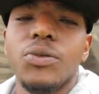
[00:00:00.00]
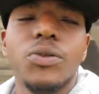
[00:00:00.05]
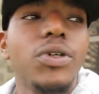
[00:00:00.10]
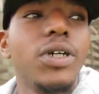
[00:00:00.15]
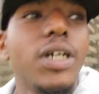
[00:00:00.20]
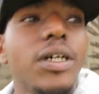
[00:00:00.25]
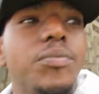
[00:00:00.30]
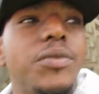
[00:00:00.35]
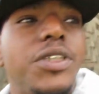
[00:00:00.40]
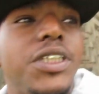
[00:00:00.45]

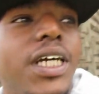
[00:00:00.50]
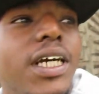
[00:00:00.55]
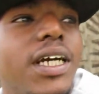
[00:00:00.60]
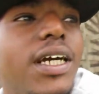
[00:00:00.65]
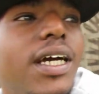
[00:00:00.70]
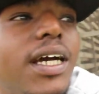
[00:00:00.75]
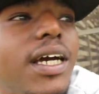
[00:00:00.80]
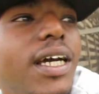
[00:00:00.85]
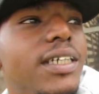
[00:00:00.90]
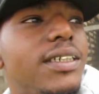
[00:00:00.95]
We're gonna check
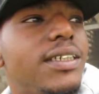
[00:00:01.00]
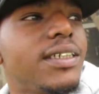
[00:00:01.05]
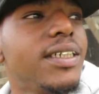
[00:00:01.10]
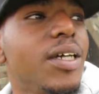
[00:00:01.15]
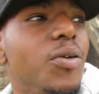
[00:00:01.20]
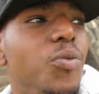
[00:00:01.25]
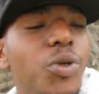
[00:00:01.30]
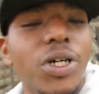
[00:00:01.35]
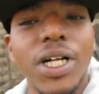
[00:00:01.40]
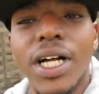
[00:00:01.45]

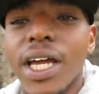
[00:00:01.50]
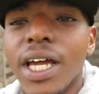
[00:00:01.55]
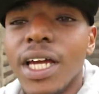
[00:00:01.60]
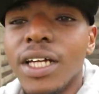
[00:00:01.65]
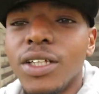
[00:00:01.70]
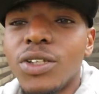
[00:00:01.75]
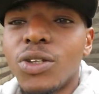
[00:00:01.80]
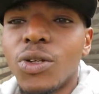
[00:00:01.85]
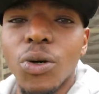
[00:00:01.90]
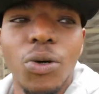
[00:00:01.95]
Samuel
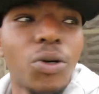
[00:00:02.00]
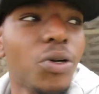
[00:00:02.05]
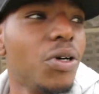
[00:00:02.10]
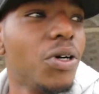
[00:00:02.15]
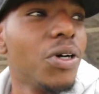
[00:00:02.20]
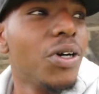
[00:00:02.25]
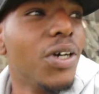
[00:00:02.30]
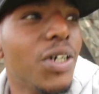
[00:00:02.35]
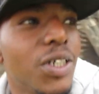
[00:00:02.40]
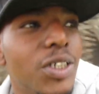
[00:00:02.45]
Eto.
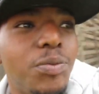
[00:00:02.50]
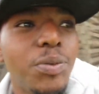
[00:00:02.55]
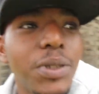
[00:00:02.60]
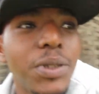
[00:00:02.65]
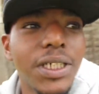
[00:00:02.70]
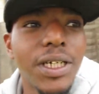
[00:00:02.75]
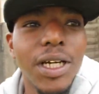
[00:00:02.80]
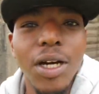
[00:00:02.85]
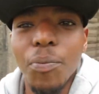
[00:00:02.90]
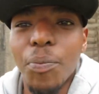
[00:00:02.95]

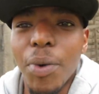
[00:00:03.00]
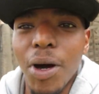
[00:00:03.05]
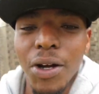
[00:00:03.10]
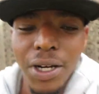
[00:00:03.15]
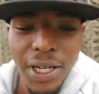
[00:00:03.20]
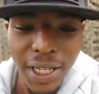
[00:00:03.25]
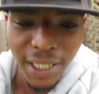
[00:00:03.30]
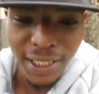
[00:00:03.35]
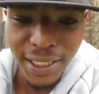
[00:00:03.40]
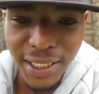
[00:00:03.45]
Speaking
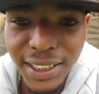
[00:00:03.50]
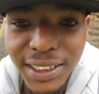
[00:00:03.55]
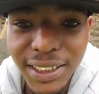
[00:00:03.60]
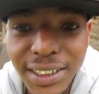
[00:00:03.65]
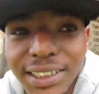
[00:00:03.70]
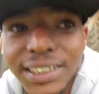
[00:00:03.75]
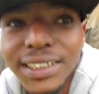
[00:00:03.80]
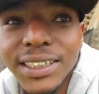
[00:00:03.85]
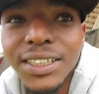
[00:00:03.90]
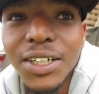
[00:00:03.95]
about that, here's
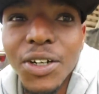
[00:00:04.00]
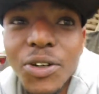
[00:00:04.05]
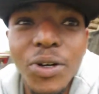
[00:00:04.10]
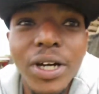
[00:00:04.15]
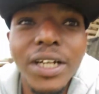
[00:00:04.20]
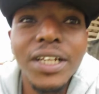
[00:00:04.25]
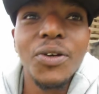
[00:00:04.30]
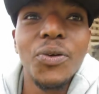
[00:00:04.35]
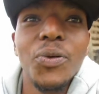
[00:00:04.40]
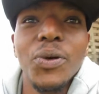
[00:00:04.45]
the year
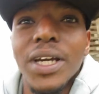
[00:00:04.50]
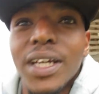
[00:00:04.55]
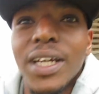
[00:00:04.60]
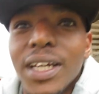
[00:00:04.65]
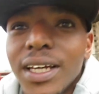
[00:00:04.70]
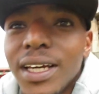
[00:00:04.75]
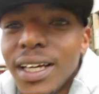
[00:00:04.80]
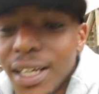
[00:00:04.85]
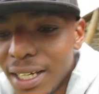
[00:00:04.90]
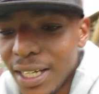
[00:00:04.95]
right quick.
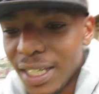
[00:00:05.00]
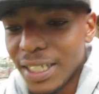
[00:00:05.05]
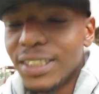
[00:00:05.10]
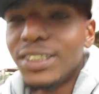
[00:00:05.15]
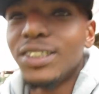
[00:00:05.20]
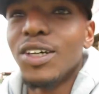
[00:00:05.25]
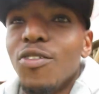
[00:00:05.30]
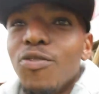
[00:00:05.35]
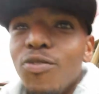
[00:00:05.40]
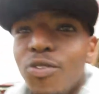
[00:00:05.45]
This
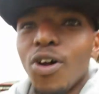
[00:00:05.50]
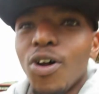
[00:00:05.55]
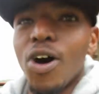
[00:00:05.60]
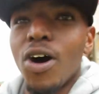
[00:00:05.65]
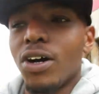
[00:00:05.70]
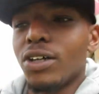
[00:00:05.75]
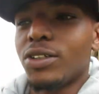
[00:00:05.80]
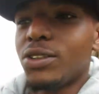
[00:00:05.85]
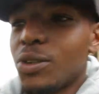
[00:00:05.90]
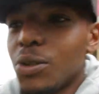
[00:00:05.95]
is a
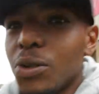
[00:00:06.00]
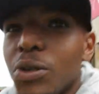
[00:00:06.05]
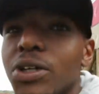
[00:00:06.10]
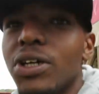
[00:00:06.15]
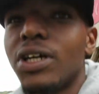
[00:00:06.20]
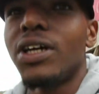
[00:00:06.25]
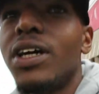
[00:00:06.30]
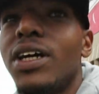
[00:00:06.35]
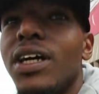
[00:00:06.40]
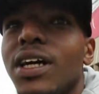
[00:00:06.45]
vlog, so
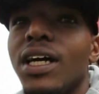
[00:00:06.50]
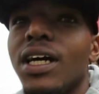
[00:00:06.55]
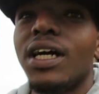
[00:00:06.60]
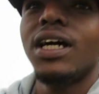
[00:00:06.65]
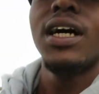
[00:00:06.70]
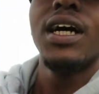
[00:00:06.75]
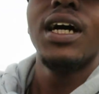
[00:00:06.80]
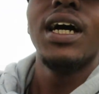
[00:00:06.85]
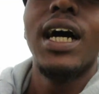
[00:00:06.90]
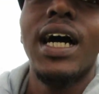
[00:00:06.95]

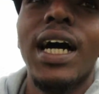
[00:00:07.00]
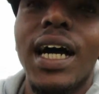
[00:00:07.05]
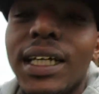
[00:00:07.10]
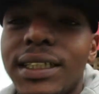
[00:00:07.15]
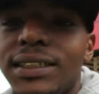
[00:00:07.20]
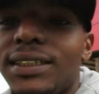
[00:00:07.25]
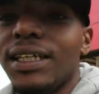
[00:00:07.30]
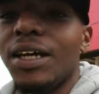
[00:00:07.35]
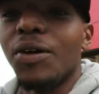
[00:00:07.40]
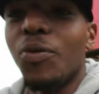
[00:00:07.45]
I
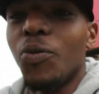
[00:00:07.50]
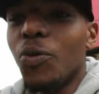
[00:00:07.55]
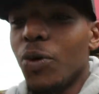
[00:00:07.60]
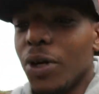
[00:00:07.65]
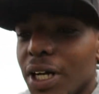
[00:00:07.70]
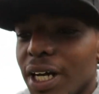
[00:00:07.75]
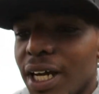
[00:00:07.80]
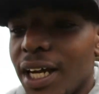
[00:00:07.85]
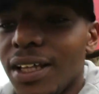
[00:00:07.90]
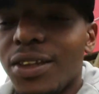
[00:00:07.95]
got
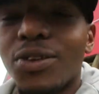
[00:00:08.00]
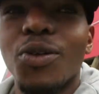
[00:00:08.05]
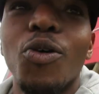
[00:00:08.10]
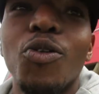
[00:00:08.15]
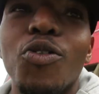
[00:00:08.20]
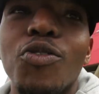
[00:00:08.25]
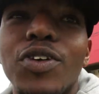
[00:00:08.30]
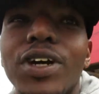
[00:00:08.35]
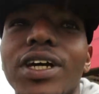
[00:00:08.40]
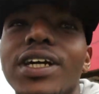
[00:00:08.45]
Samuel Eto
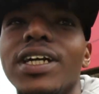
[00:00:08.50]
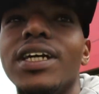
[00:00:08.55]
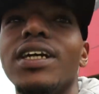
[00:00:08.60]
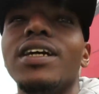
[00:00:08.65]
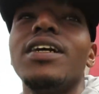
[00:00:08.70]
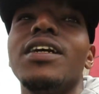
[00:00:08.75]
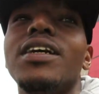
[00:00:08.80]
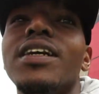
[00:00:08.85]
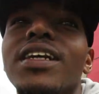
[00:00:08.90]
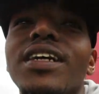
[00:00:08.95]
over
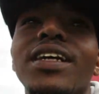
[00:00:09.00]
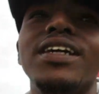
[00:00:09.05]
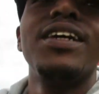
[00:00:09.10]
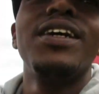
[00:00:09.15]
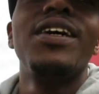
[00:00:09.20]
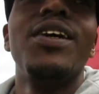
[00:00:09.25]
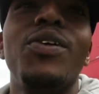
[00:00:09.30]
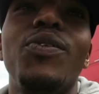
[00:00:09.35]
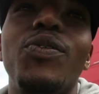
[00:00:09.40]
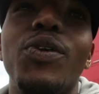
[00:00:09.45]
here
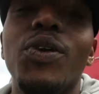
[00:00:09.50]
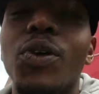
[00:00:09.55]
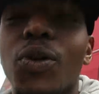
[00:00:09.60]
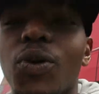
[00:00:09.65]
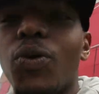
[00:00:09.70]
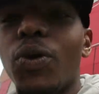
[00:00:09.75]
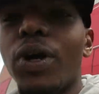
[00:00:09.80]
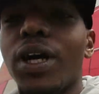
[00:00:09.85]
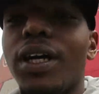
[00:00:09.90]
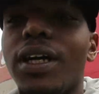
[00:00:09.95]
real
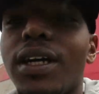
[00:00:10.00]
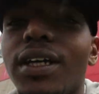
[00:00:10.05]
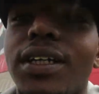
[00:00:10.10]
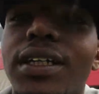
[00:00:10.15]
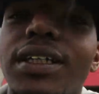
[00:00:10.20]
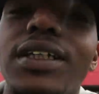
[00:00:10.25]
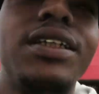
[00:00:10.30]
quick.